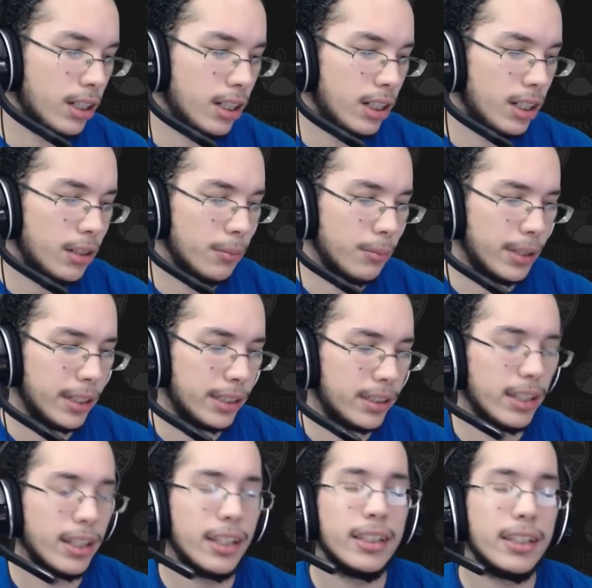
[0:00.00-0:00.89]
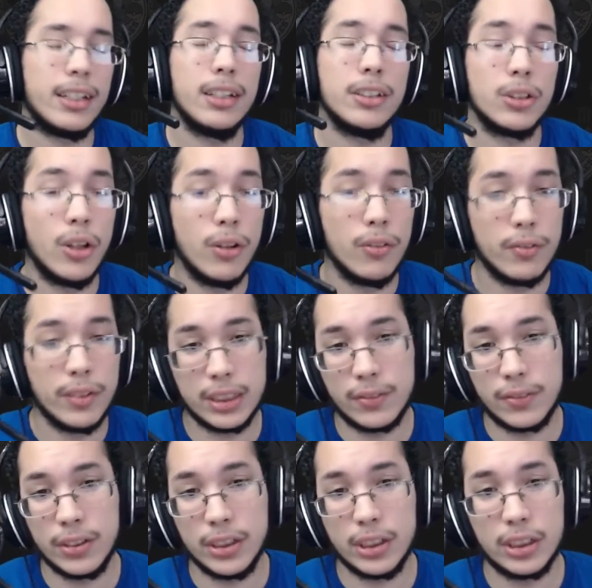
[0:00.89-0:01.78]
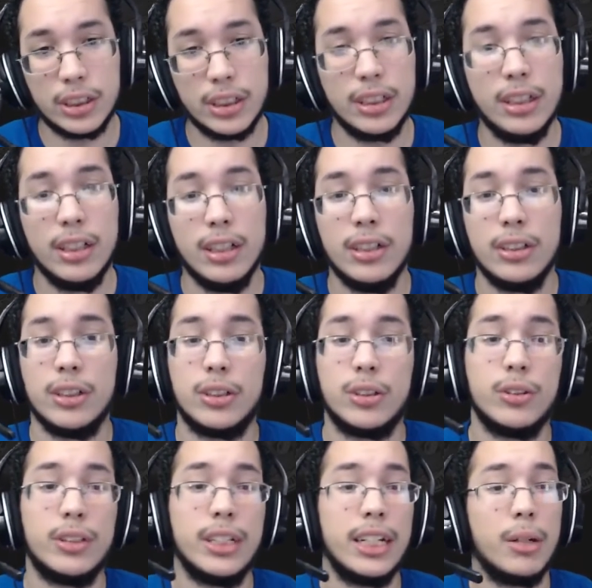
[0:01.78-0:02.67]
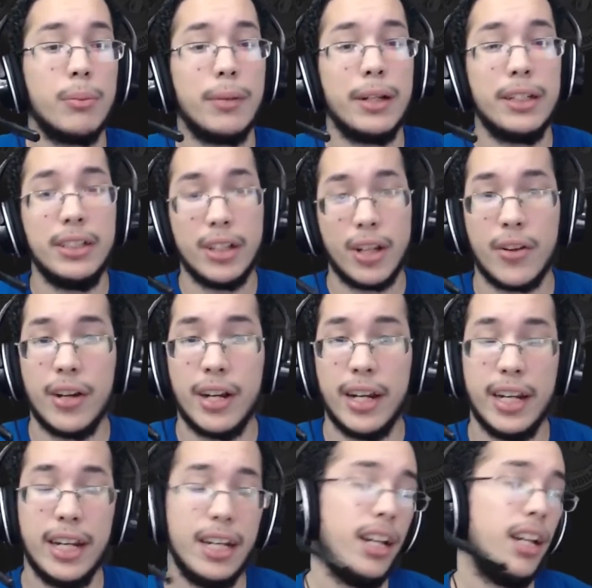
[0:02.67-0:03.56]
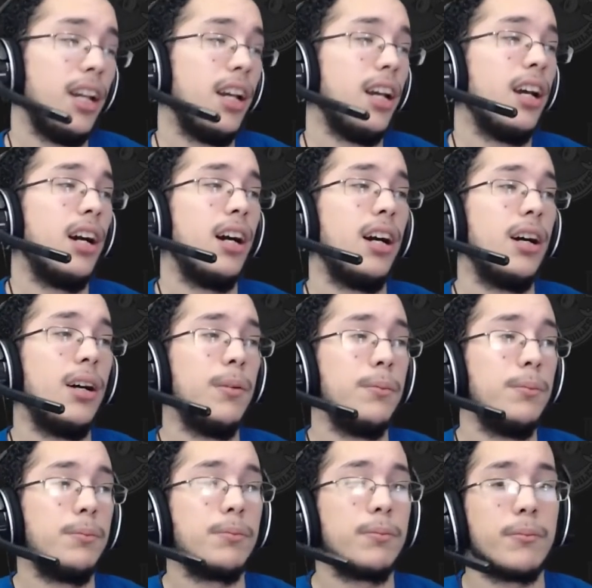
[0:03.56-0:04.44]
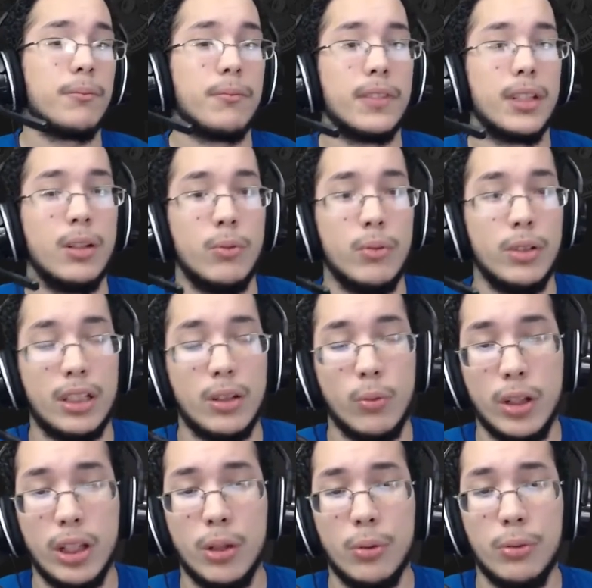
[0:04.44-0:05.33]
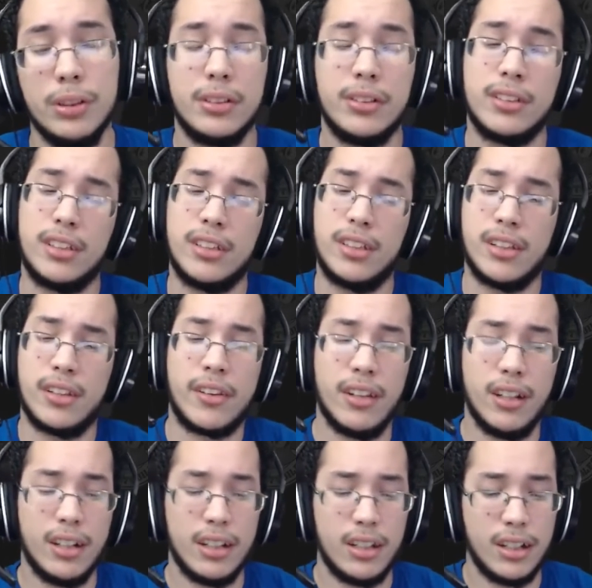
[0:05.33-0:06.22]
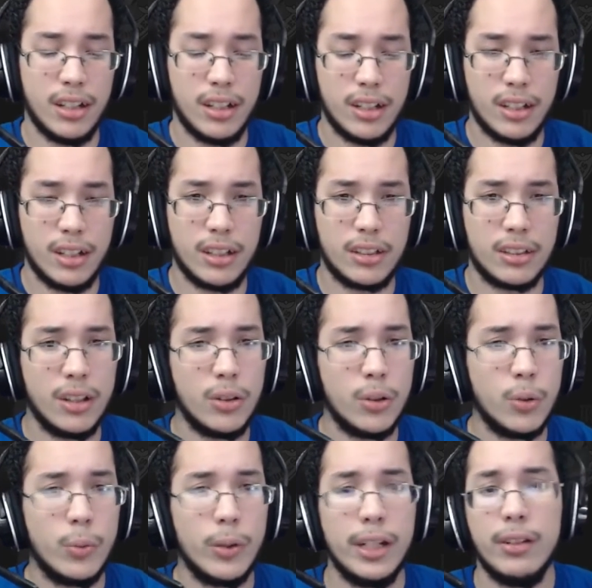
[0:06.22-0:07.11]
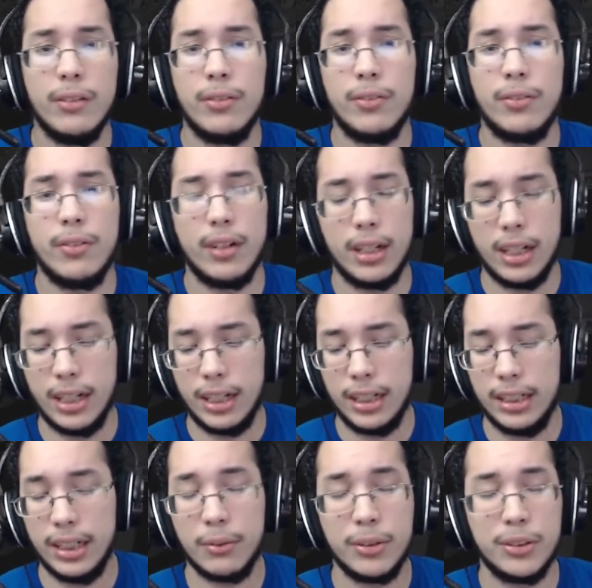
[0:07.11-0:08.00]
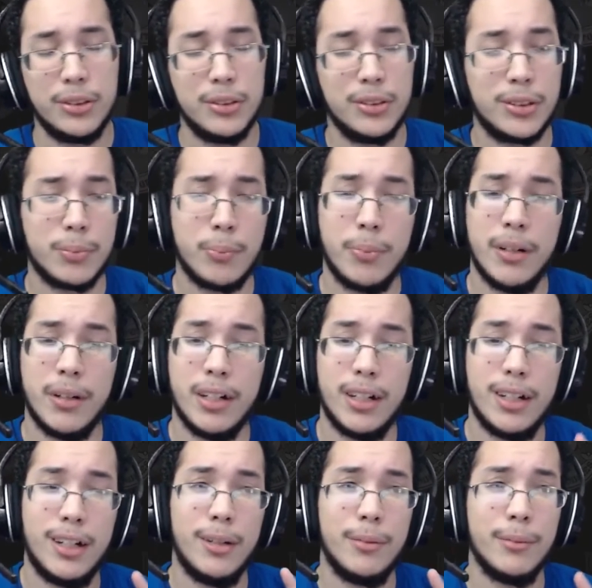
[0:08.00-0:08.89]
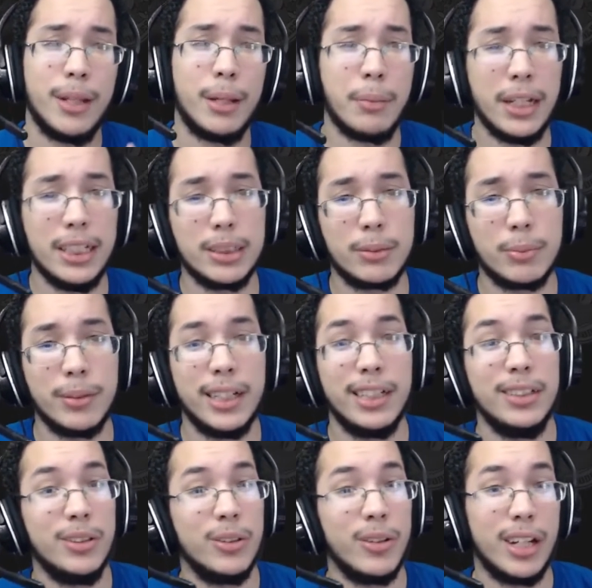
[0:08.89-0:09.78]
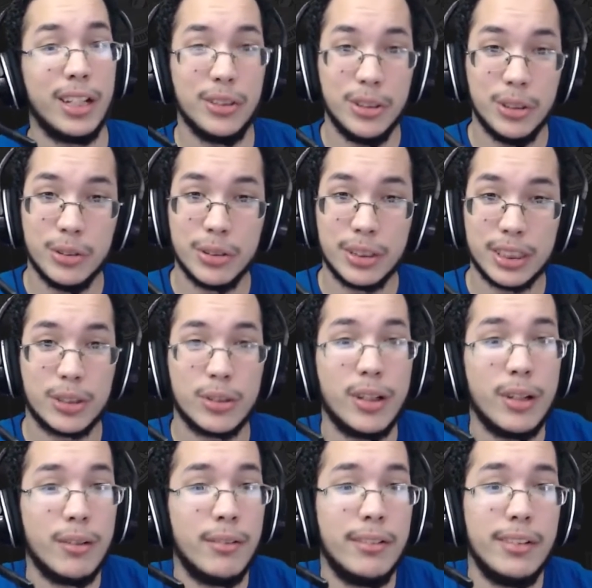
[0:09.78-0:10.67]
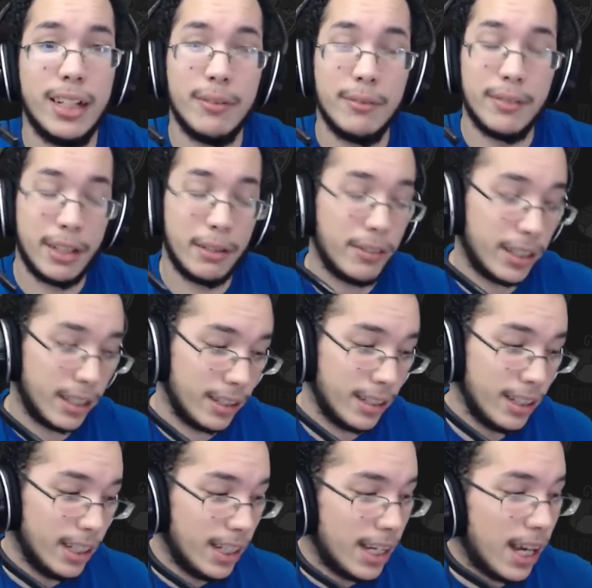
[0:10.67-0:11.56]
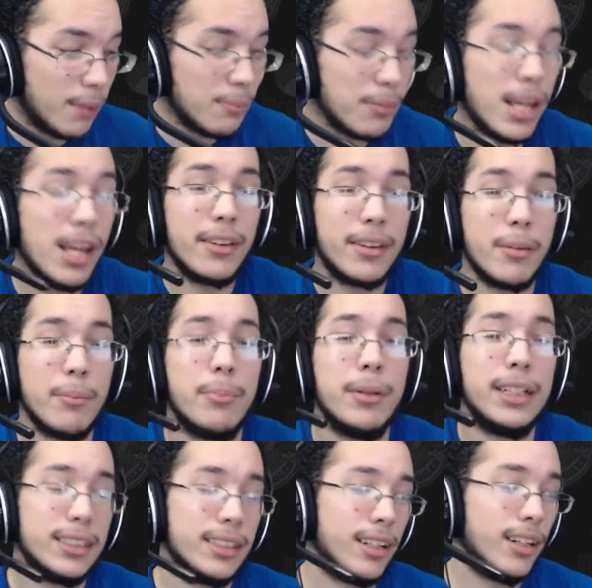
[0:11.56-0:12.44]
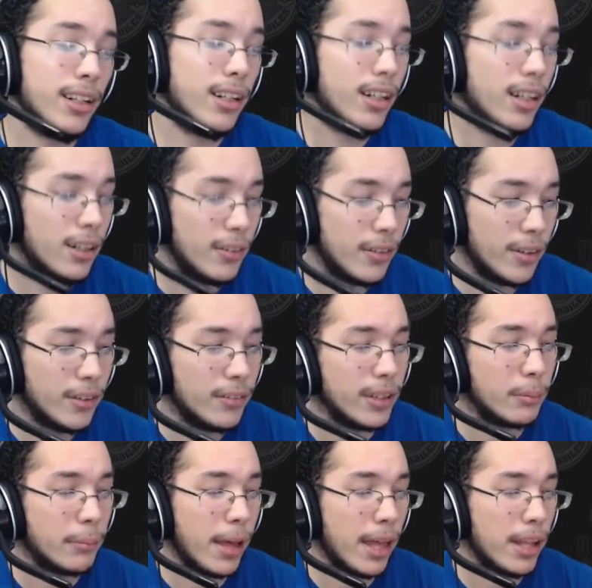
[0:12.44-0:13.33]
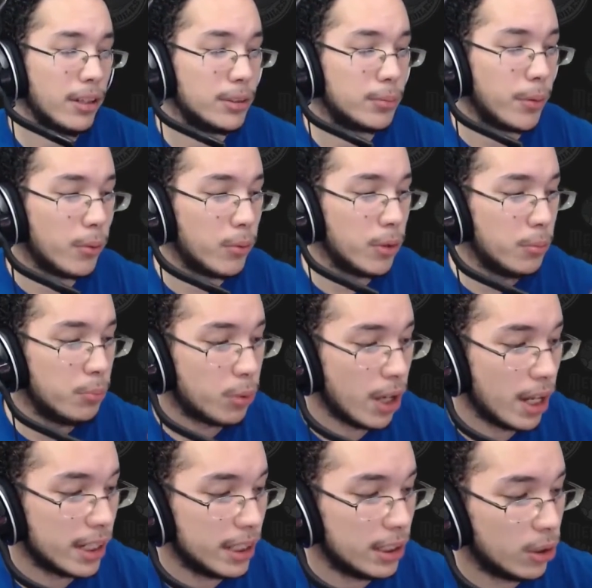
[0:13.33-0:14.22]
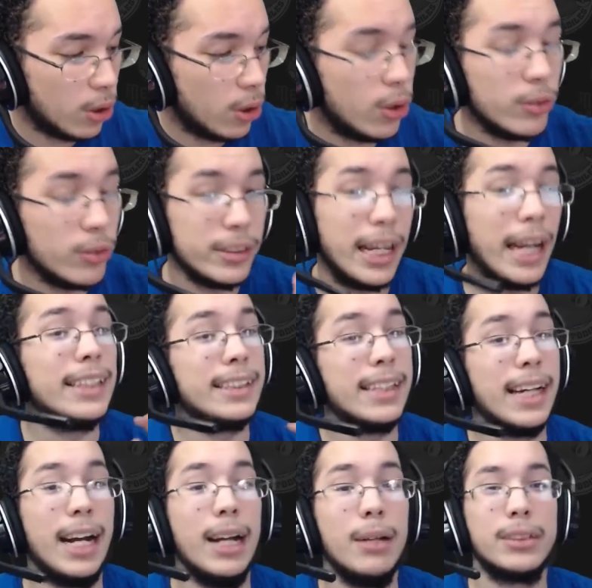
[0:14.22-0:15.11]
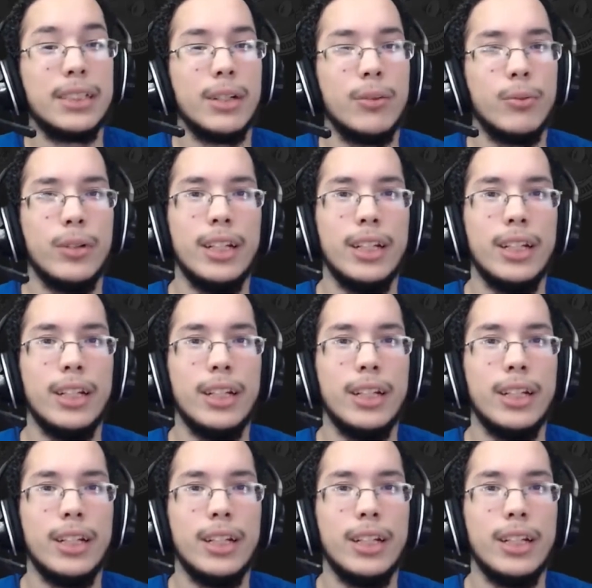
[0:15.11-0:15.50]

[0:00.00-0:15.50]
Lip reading: like the Assault Vest version, just to take up another hit. With the Will-O-Wisp, Thunder Wave, I never used like Pain Split. I didn't know how to use it, so I'm not the best of like battles, but we brought it all 9 times that